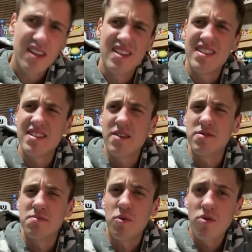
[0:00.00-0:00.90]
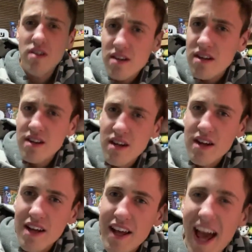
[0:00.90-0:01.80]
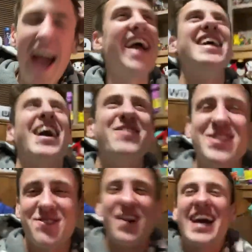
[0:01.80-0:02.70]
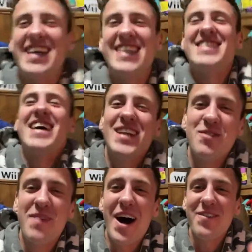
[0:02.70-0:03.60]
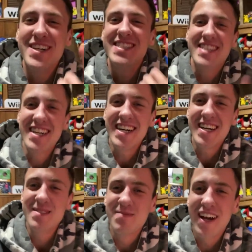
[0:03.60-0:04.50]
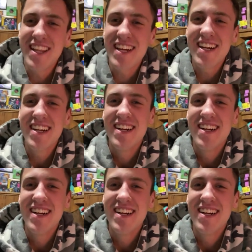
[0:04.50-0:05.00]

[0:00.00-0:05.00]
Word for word: since I was born. Hey, I was right, Nintendo Bot. What's good, brother?